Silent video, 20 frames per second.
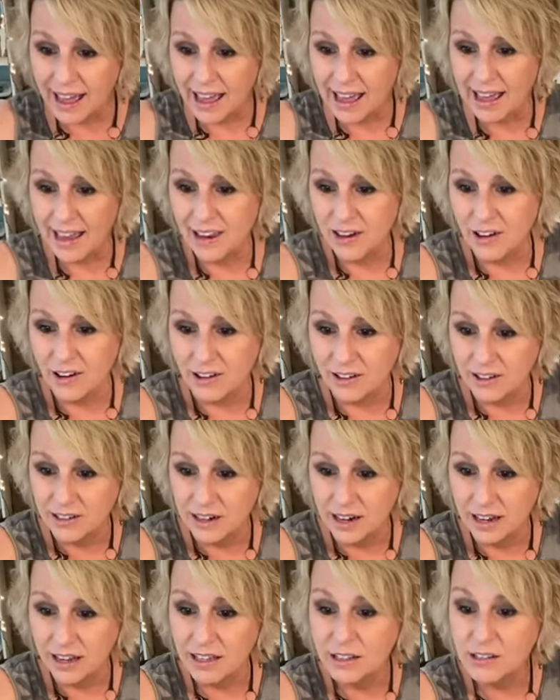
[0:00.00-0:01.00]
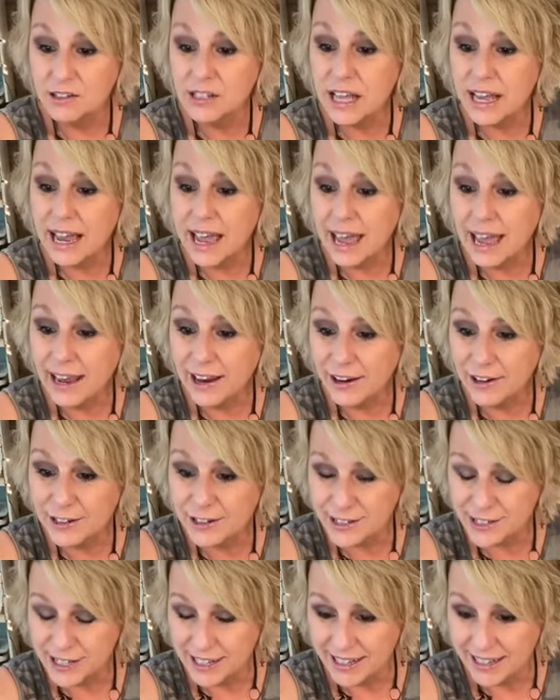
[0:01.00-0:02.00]
Acorn. You say
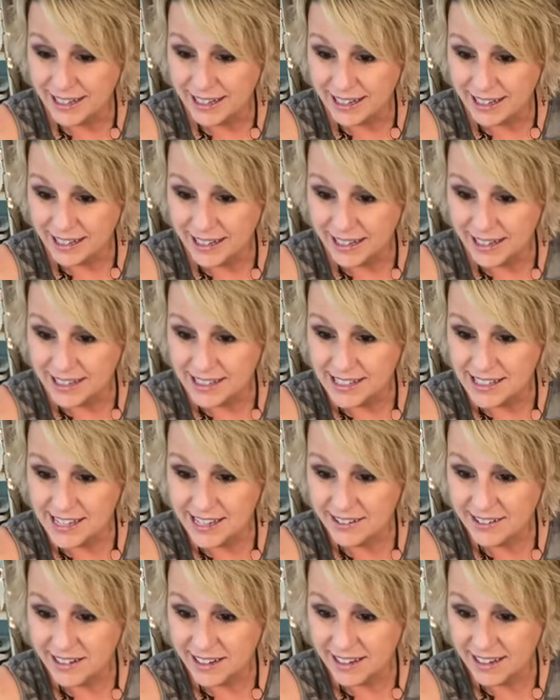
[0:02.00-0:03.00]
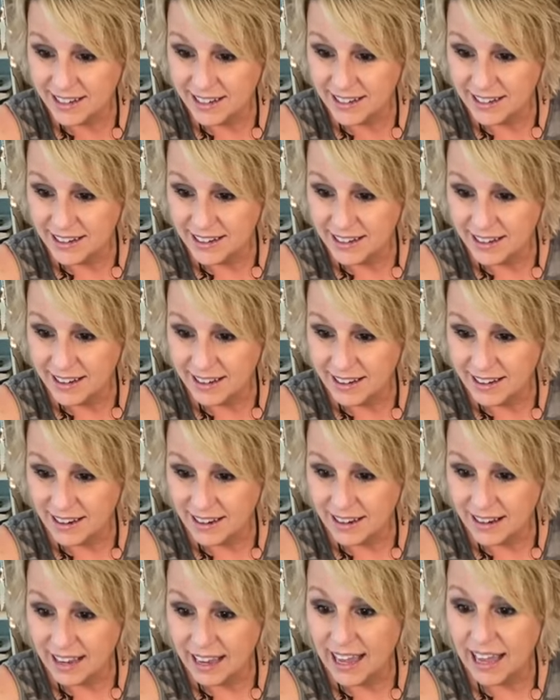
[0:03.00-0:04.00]
acorns, Celia?
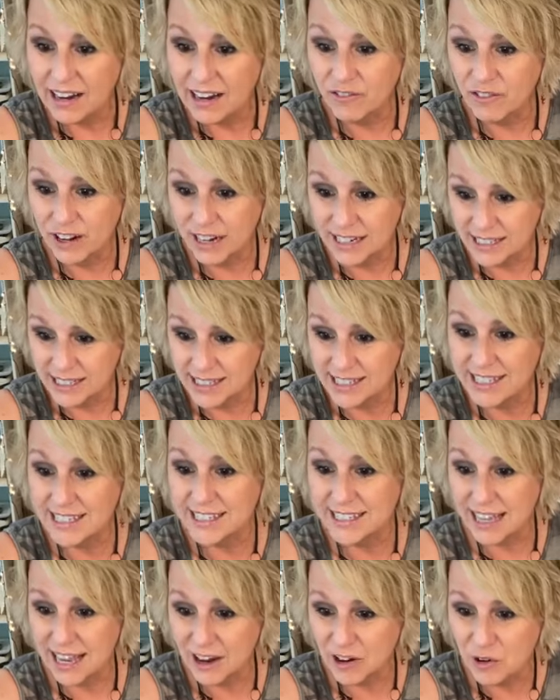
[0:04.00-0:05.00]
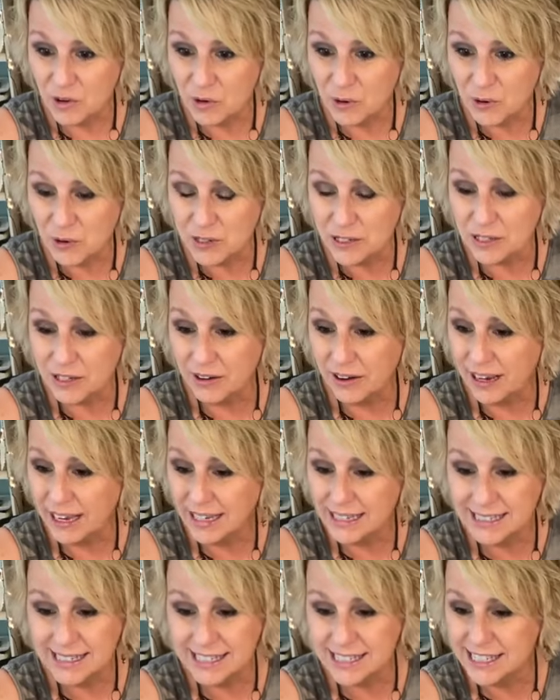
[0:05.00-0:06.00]
And Francis says acorns. So I
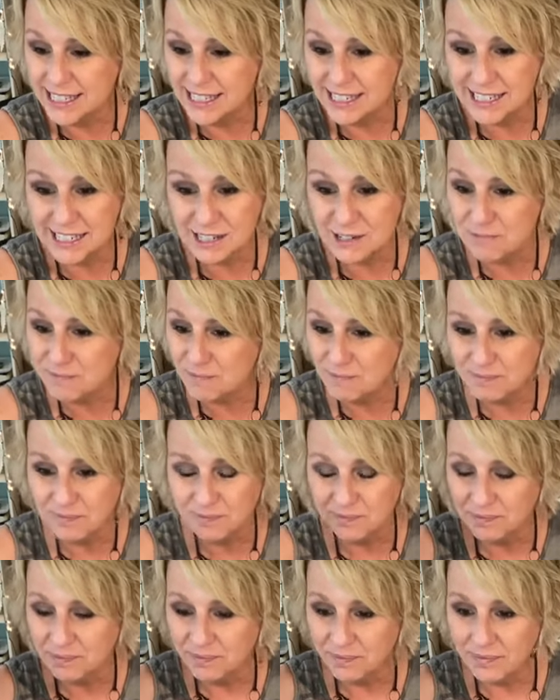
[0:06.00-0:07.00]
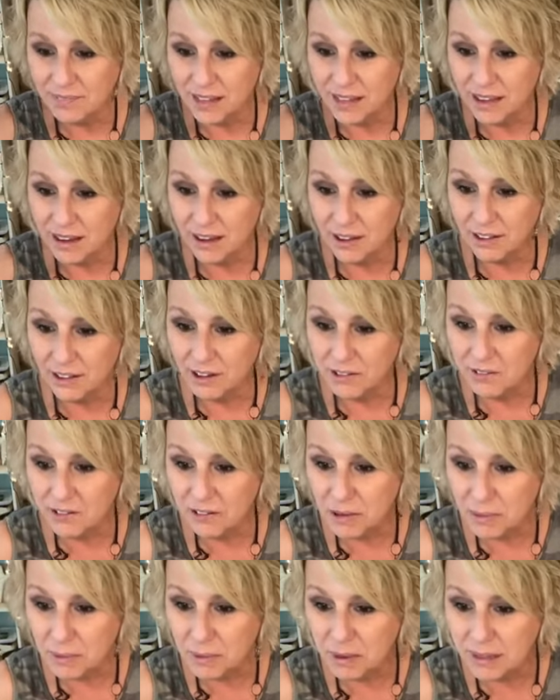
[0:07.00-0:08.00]
guess it's just all
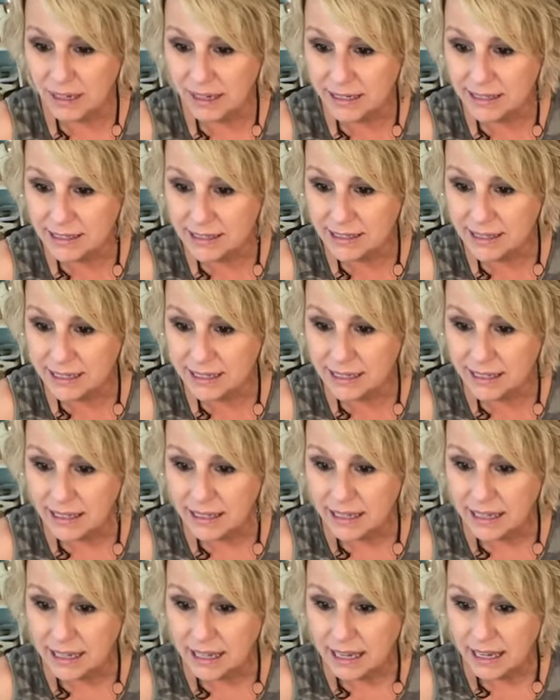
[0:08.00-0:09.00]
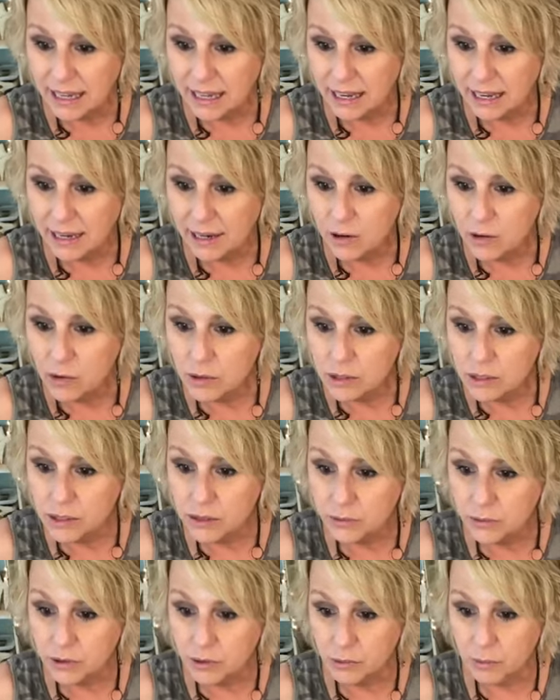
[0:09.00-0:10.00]
over the place.
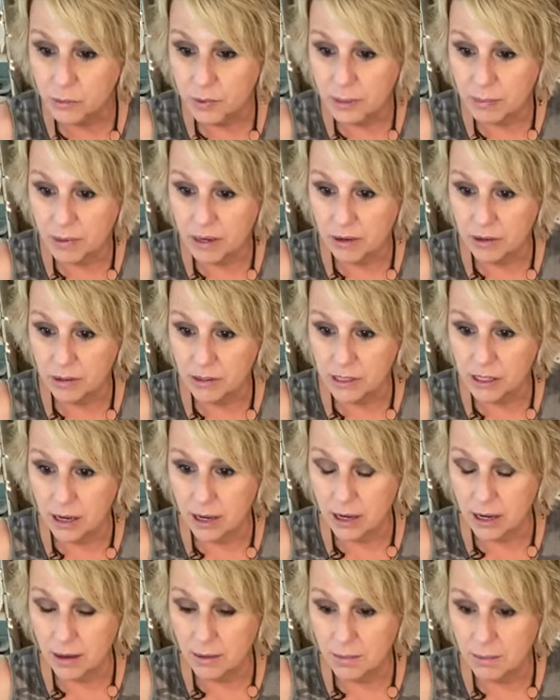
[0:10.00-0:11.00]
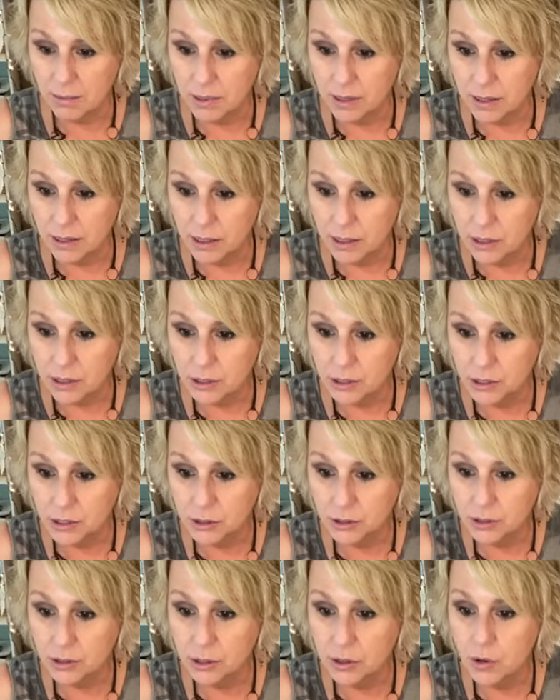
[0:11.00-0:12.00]
Acorns with a ribbon on top.
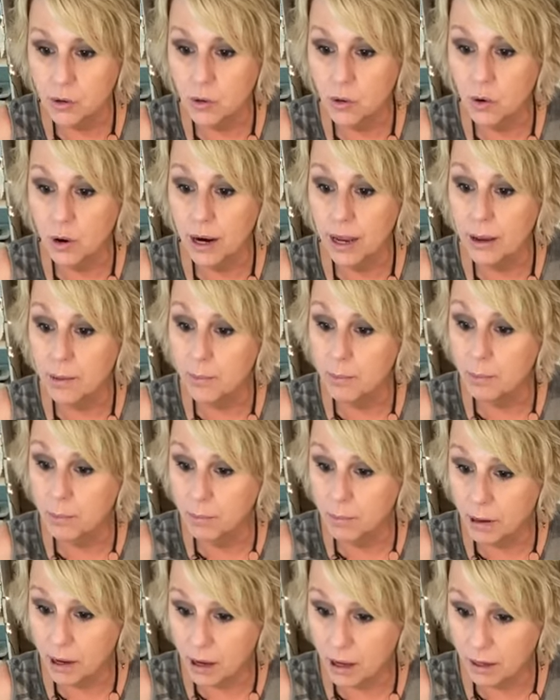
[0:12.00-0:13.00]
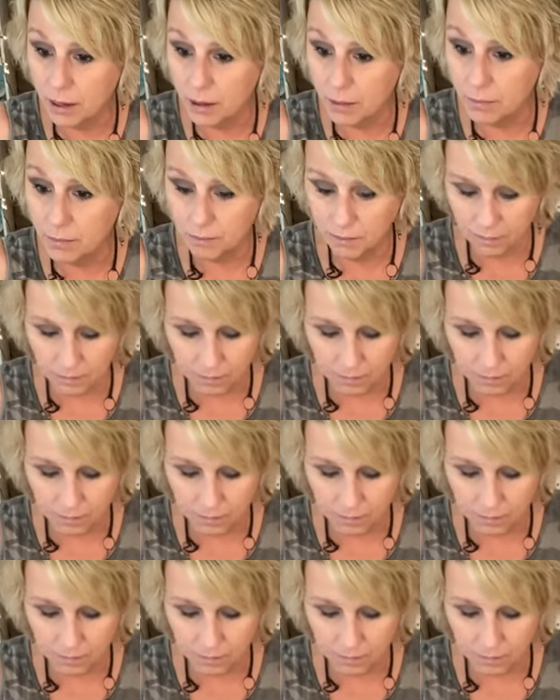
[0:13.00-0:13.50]
Do decor at bottom.